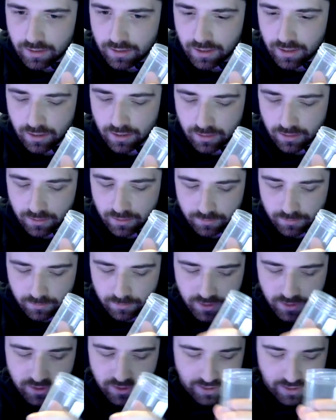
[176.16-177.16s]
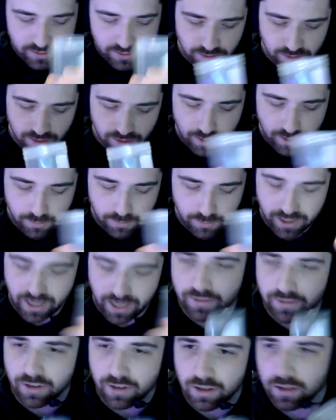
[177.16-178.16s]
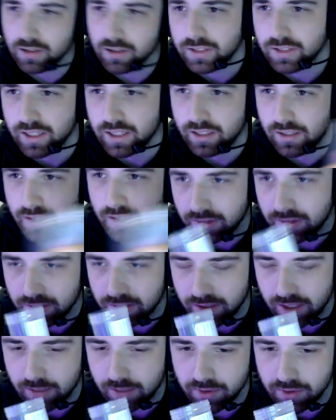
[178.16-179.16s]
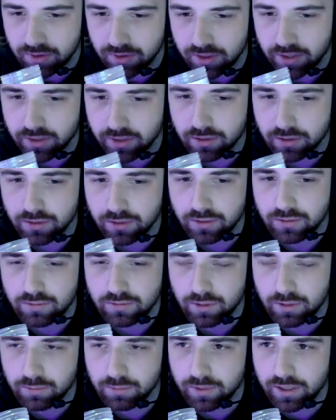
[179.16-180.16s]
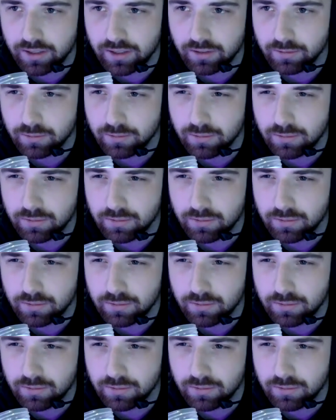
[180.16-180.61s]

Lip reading: once it gets to the lab, we have our techniques to keep it sterile when we